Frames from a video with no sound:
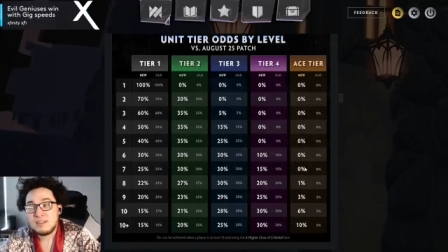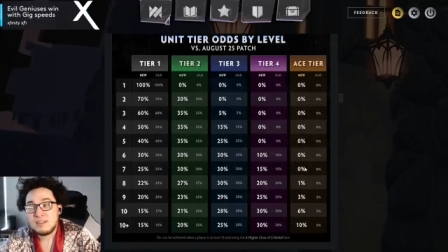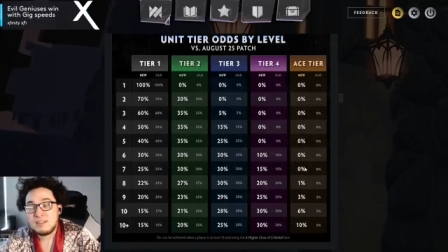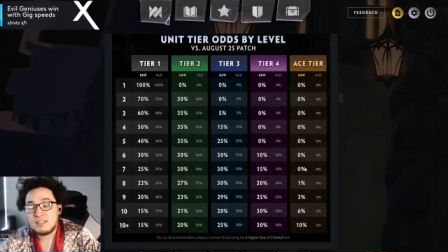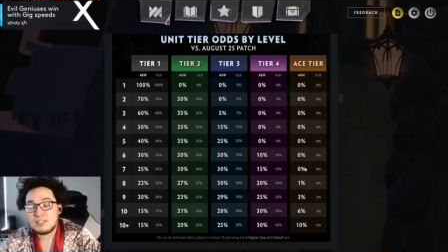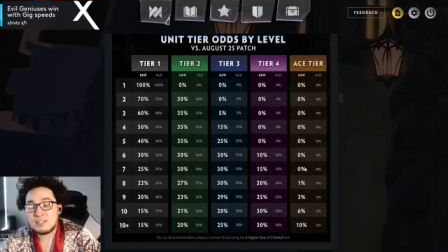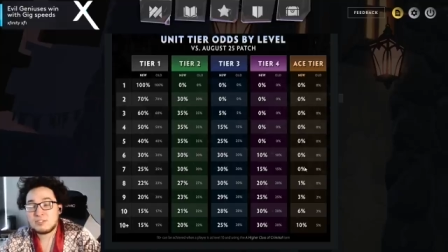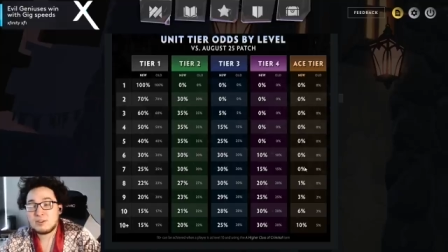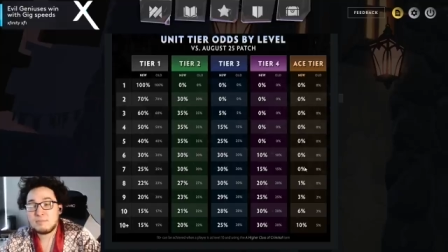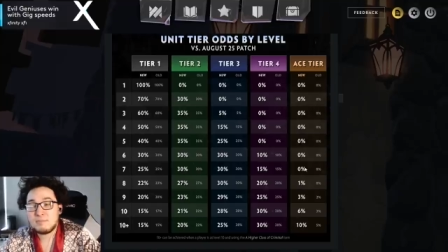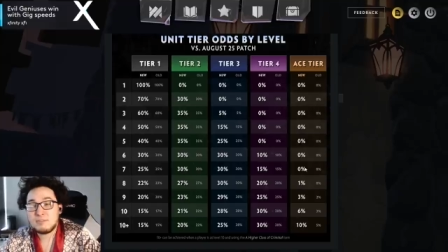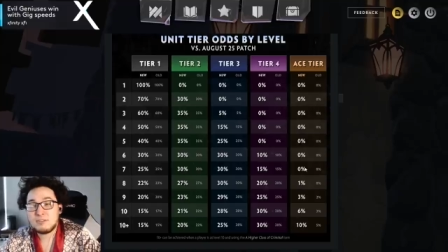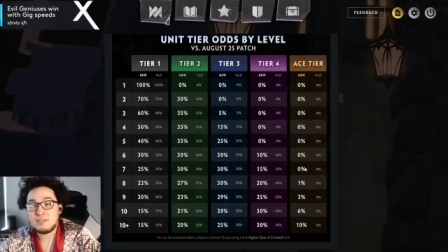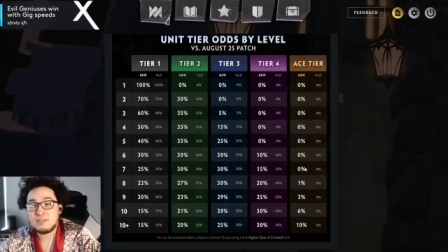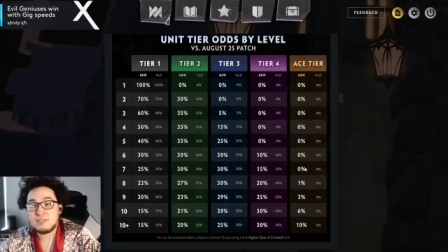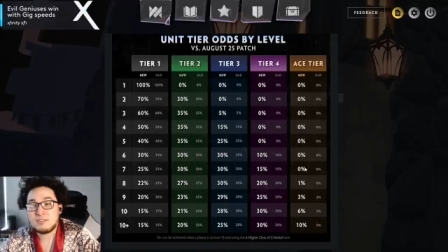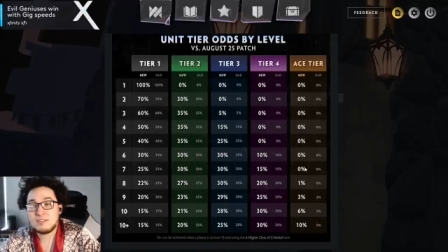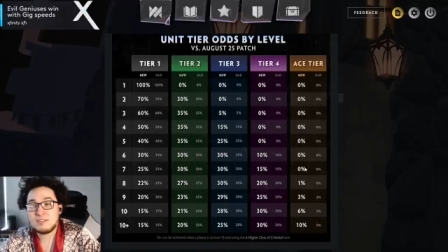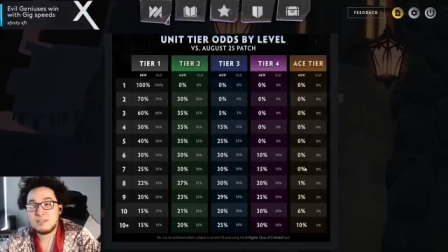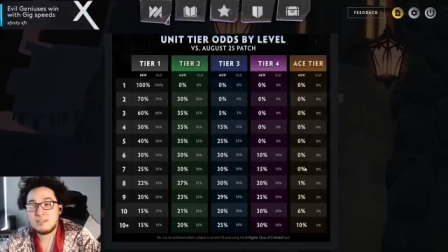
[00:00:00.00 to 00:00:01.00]

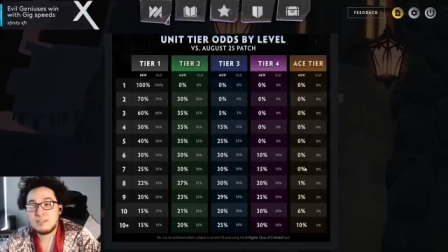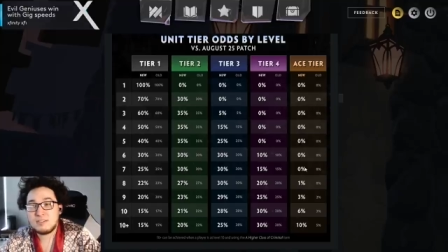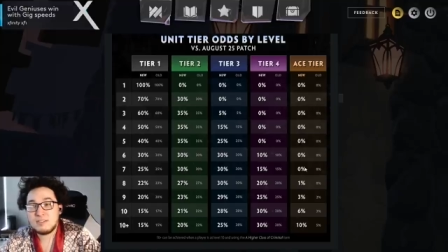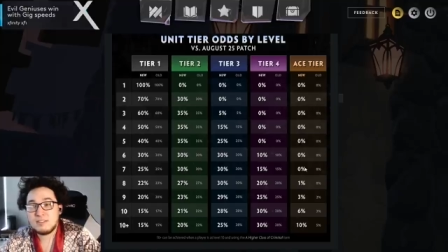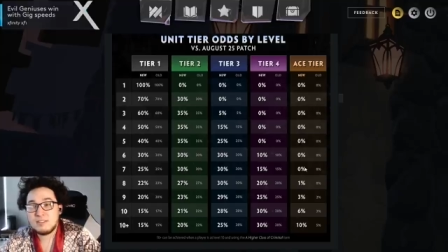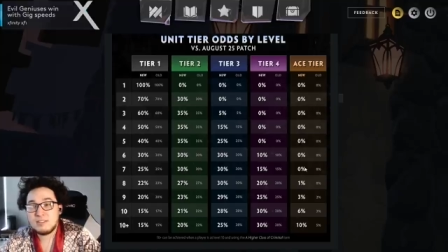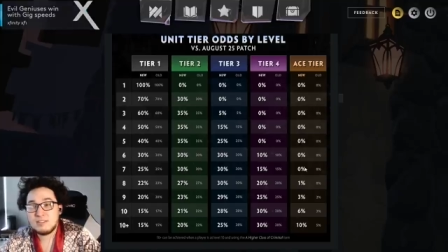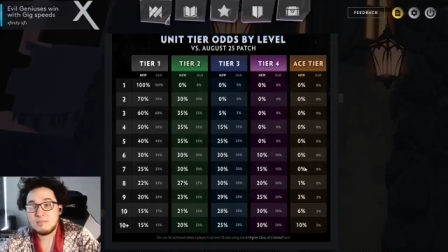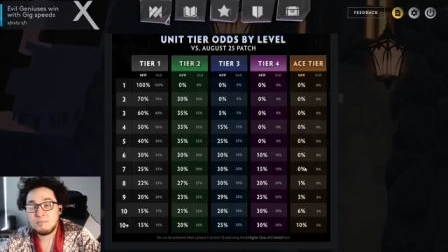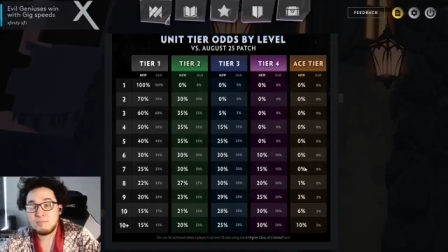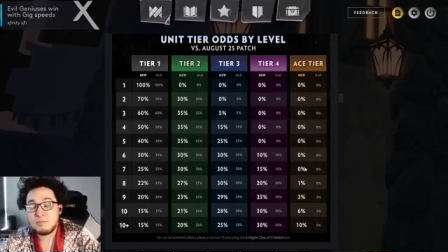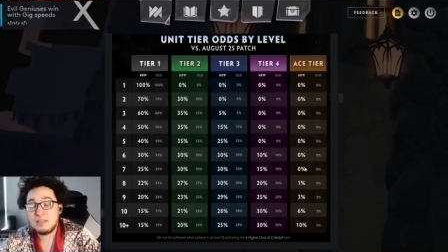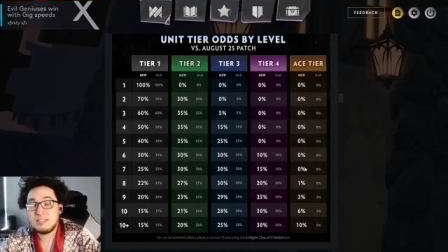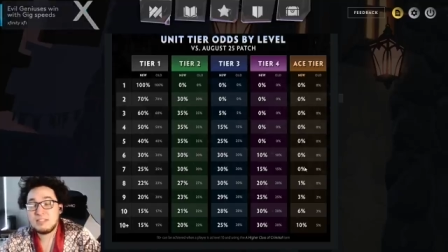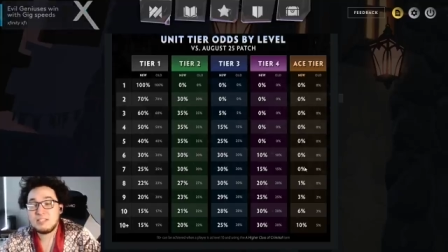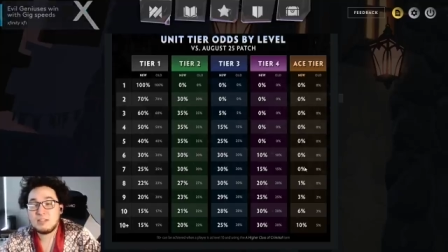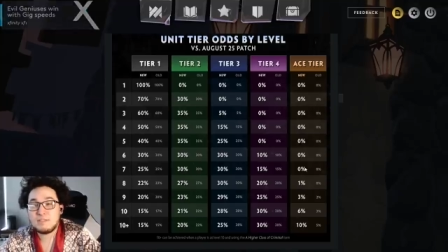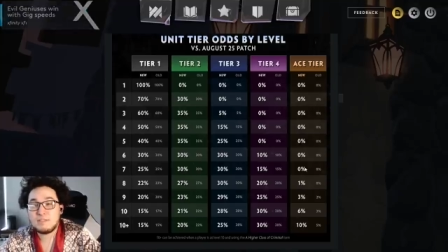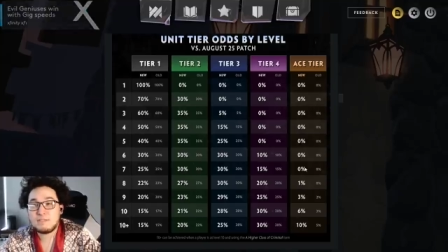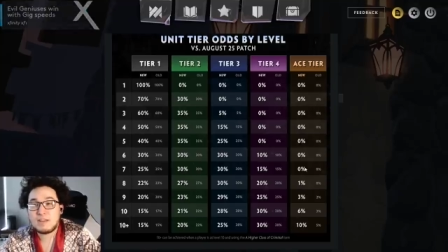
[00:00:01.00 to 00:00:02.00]
Disruptor being
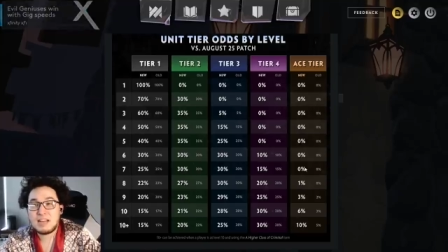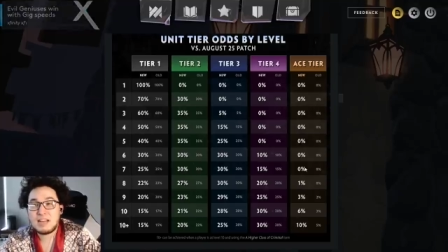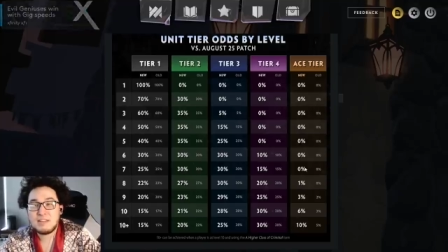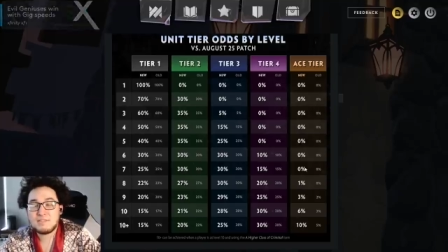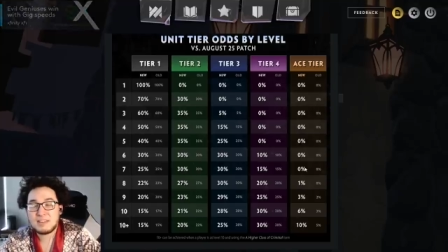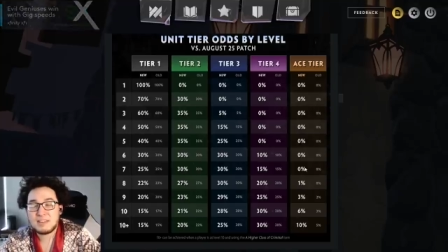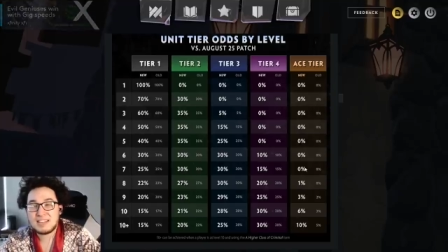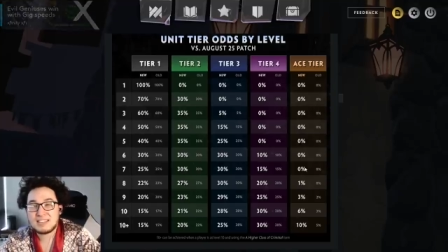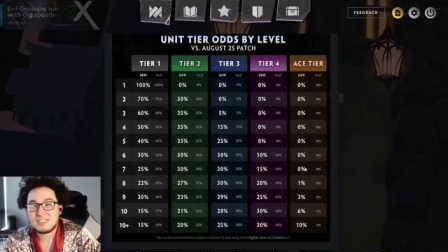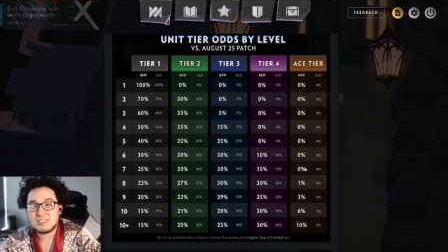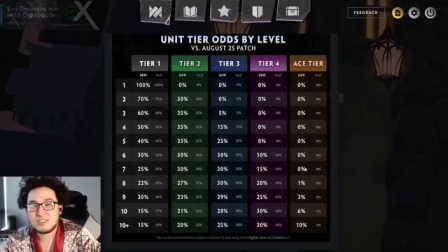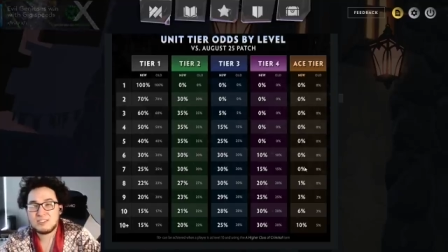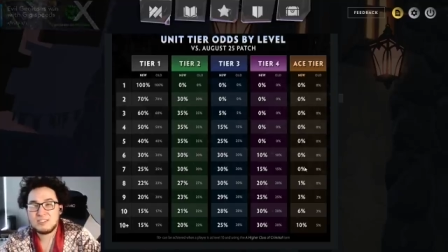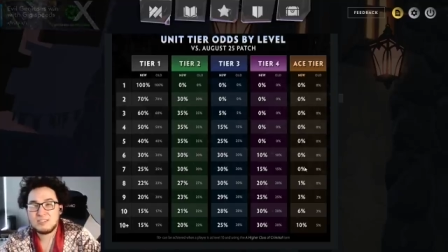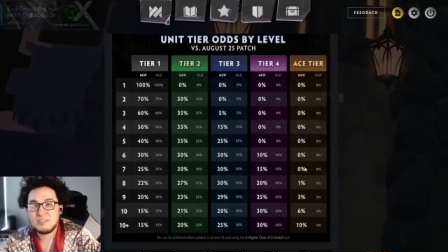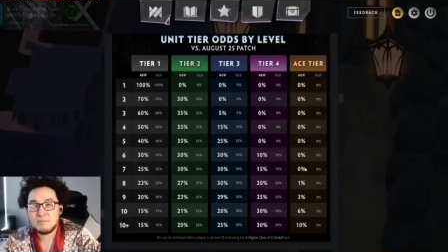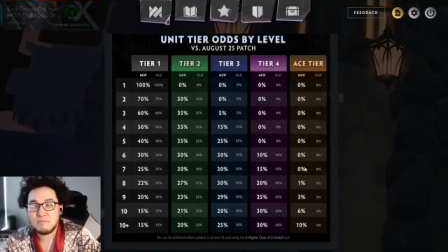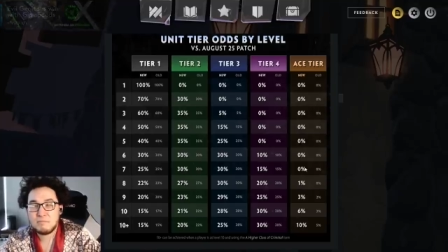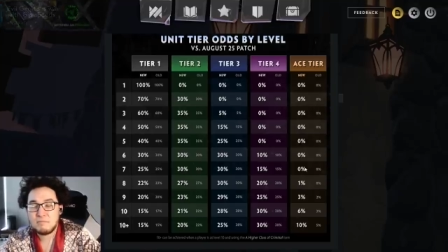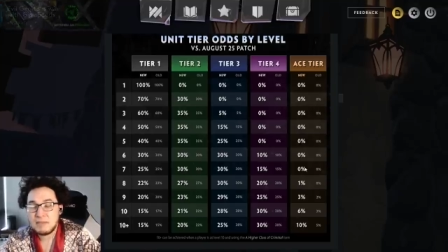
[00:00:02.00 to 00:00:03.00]
tier 5, I guess, hurts
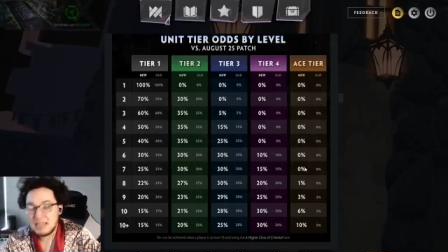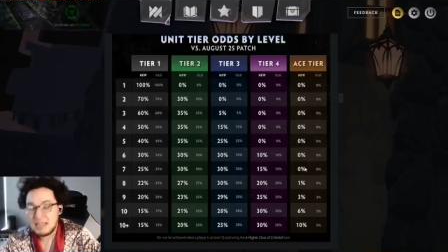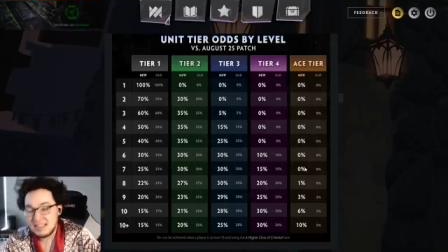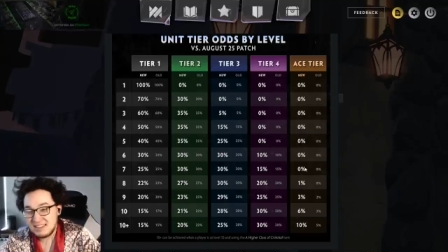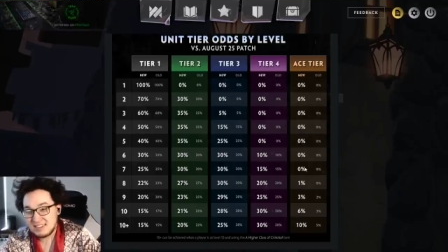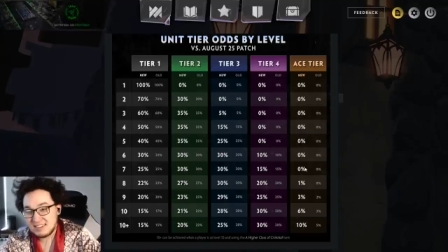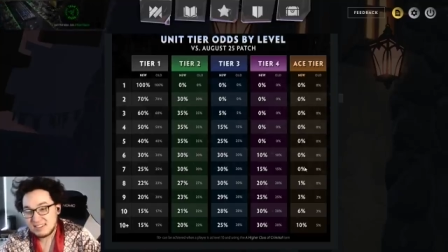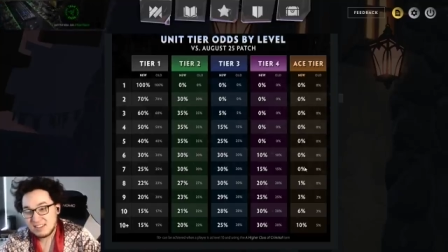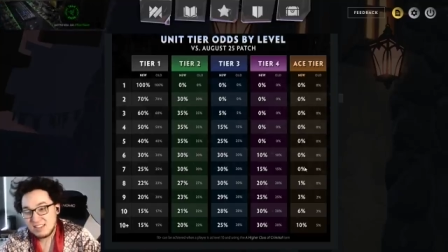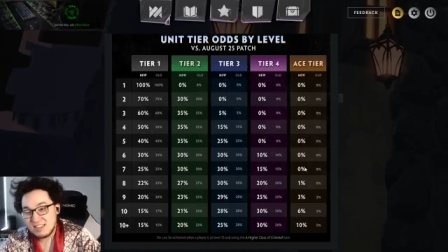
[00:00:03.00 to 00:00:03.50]
a bit.